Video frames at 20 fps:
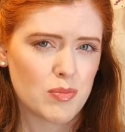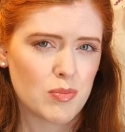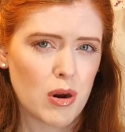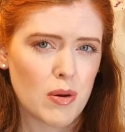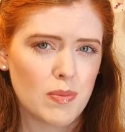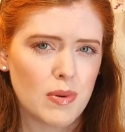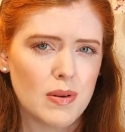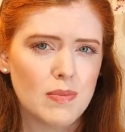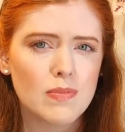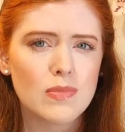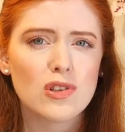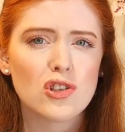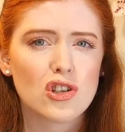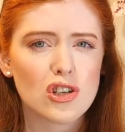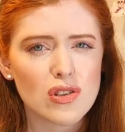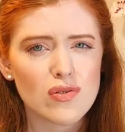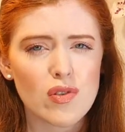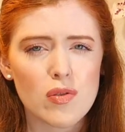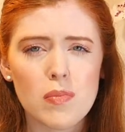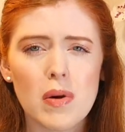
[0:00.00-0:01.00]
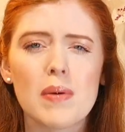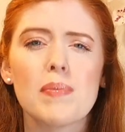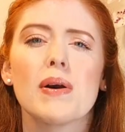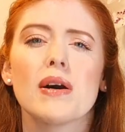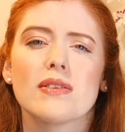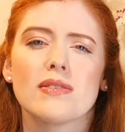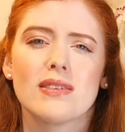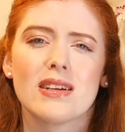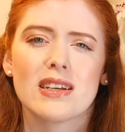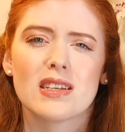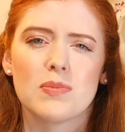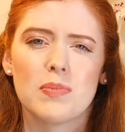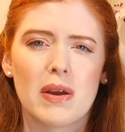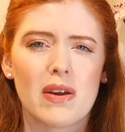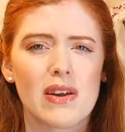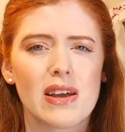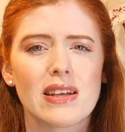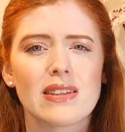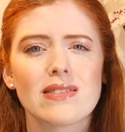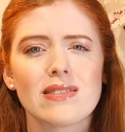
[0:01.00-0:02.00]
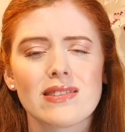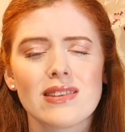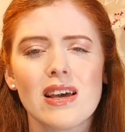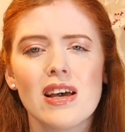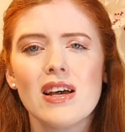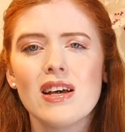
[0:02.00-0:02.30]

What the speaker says: problems, just from my personal experience.